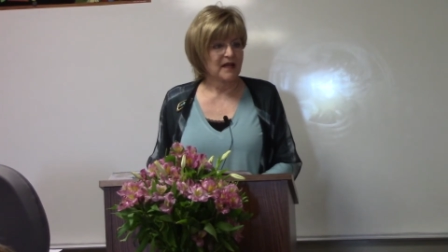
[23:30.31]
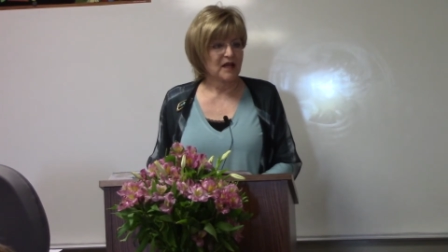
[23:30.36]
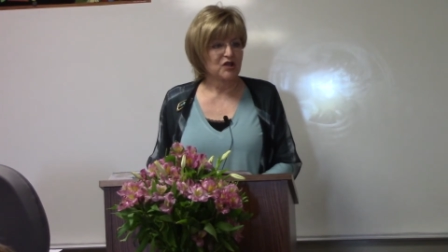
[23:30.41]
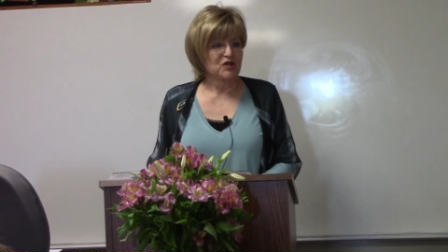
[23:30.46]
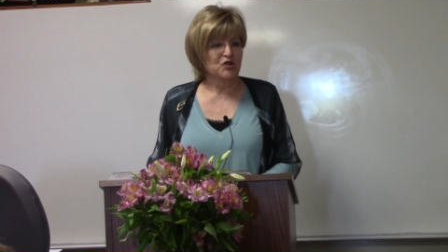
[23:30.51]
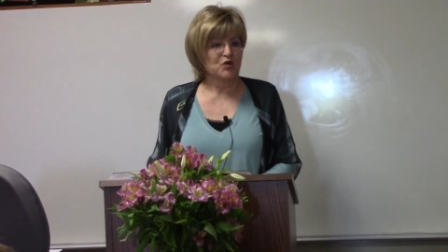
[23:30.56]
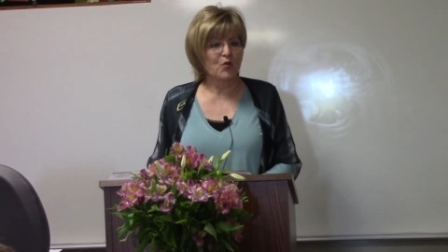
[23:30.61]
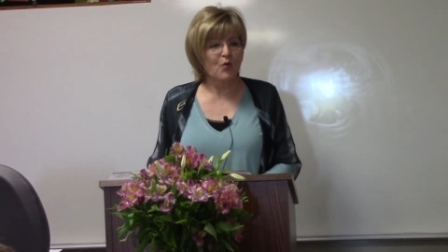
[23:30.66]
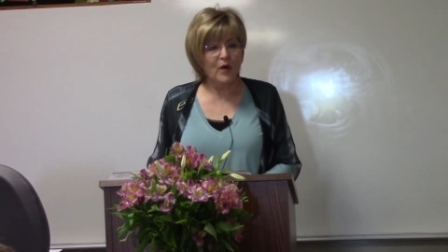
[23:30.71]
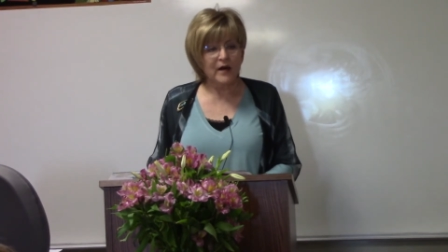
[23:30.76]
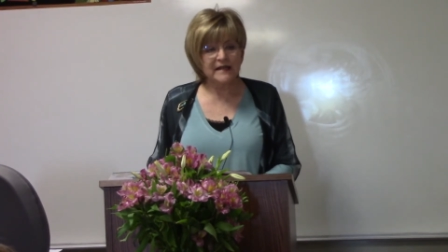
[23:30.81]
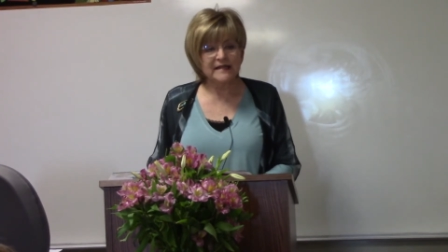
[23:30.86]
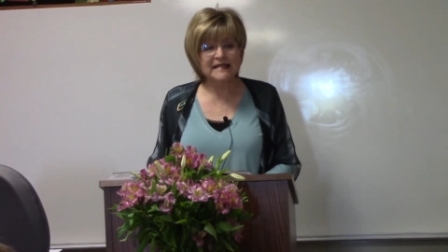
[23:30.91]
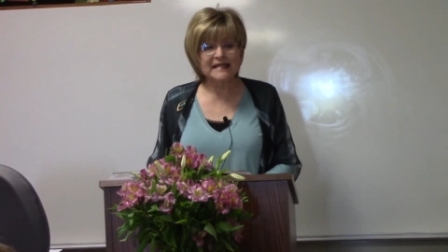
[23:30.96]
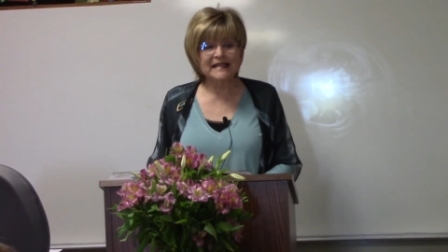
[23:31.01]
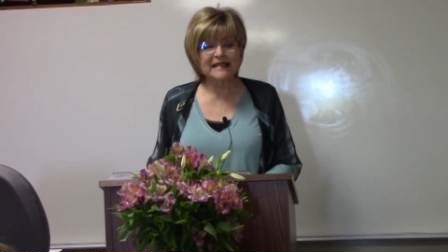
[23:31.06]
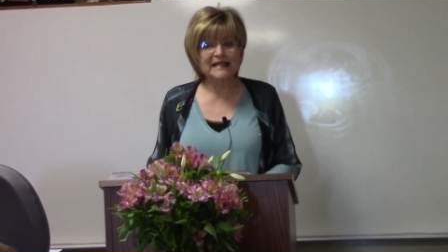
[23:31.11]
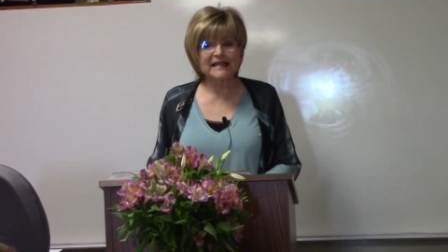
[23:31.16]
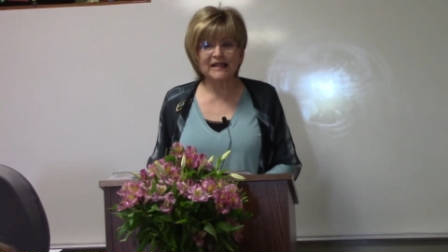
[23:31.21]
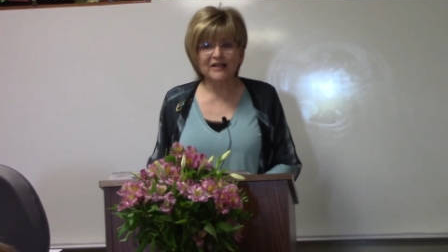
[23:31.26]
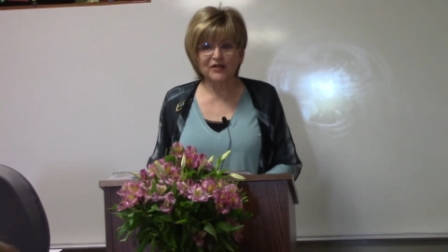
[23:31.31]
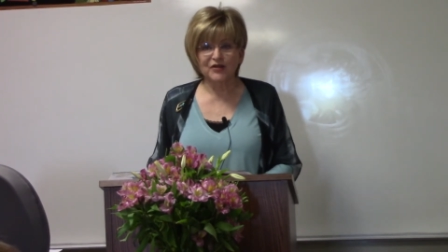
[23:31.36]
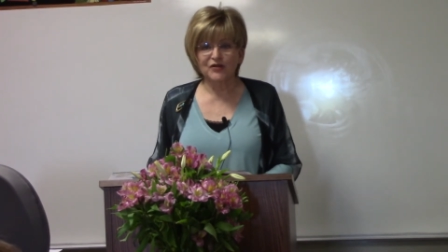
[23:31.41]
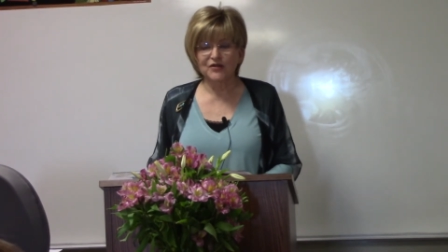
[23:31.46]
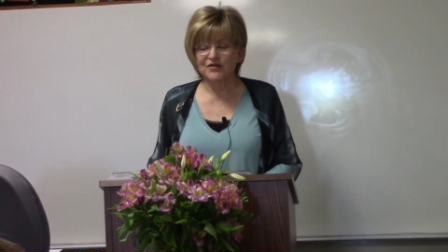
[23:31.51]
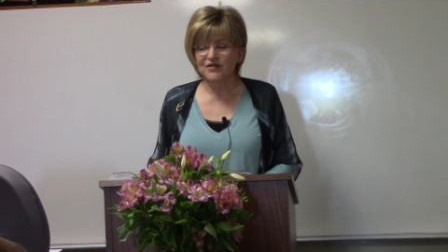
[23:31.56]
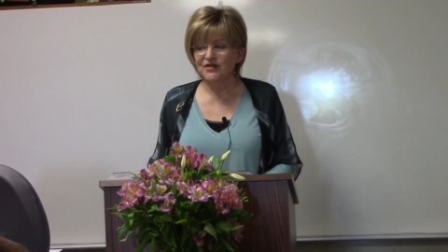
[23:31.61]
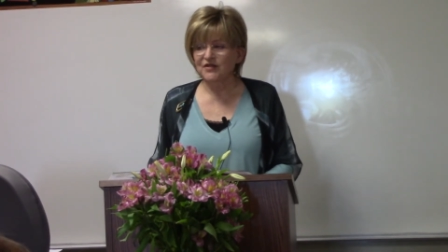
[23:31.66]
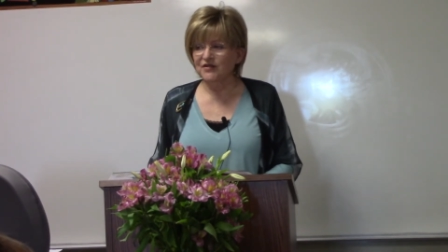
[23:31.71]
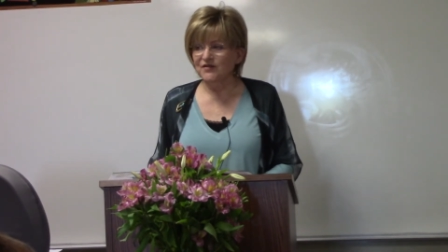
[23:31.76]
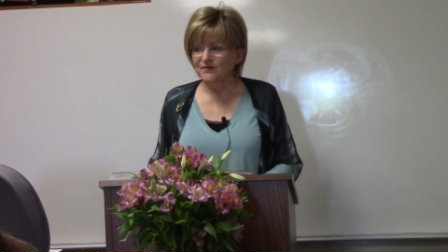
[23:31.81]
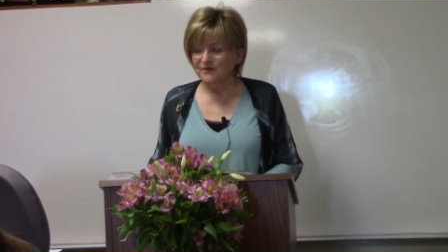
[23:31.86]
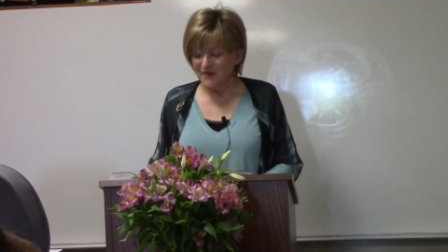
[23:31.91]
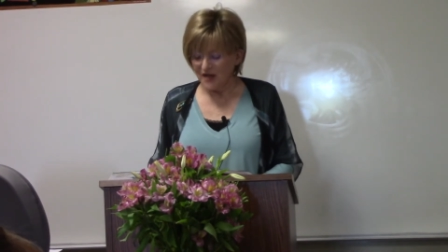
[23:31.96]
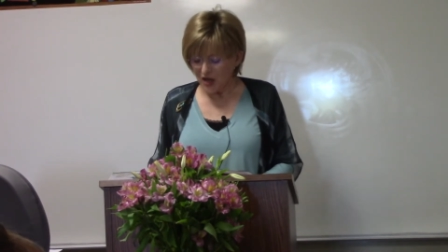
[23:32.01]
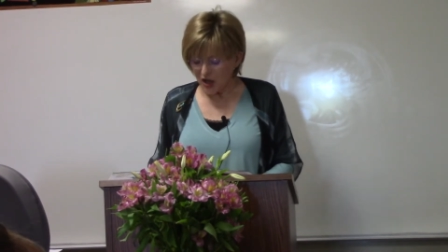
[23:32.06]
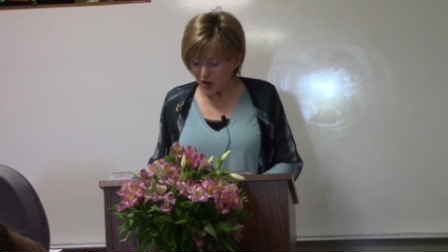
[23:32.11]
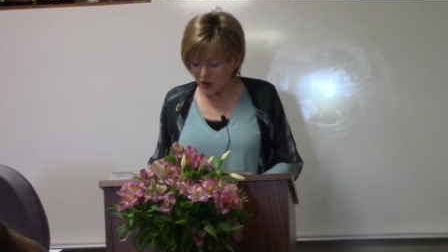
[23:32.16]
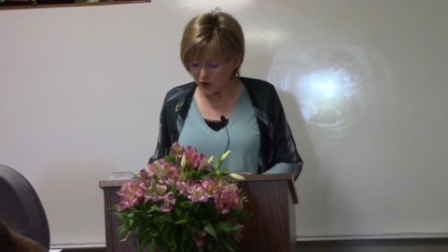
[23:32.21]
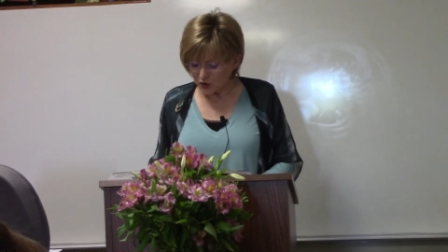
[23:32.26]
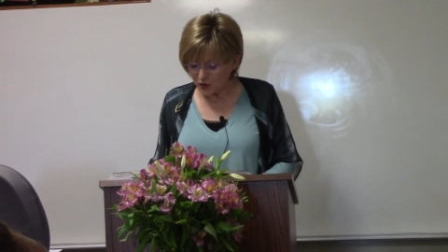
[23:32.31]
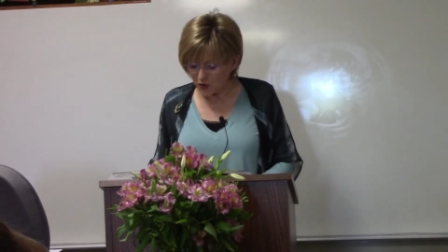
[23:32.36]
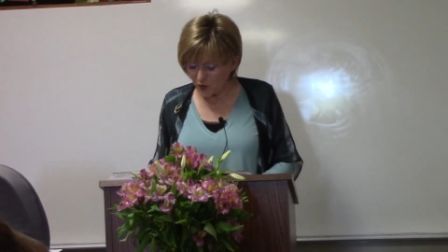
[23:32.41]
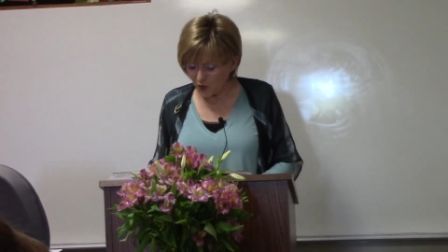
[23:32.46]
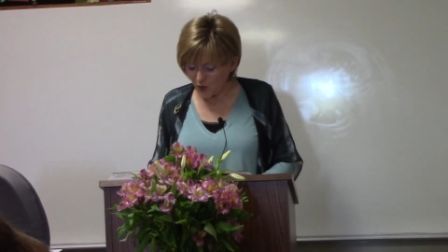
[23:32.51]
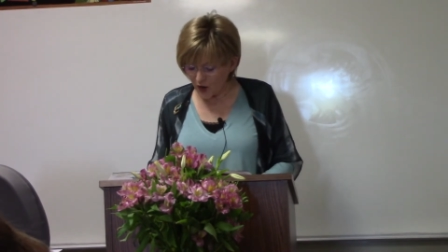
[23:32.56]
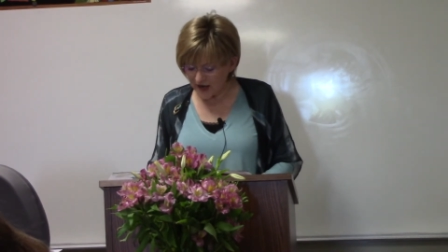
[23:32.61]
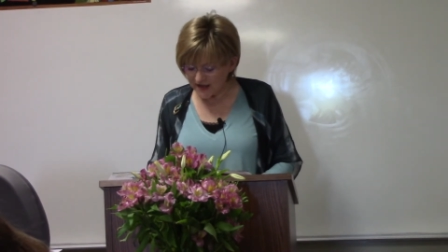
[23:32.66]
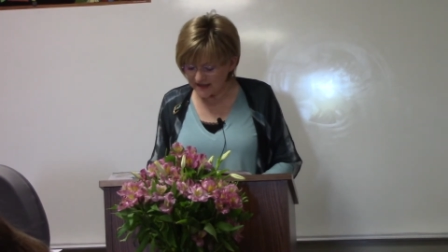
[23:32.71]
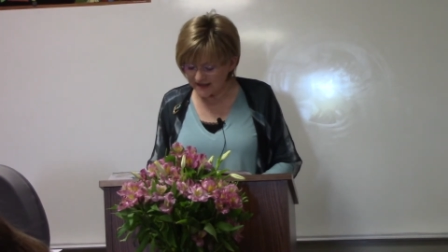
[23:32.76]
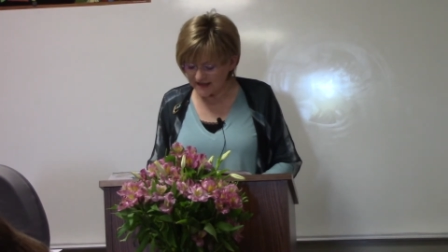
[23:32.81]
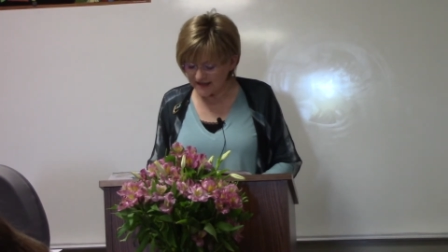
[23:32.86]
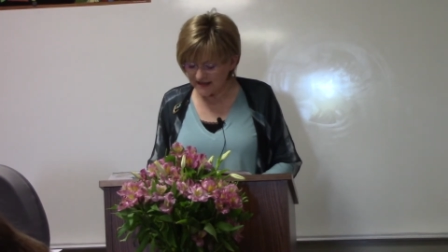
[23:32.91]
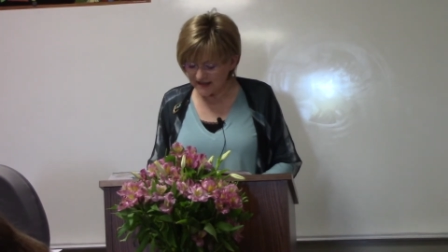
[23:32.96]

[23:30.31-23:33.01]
20 years. 20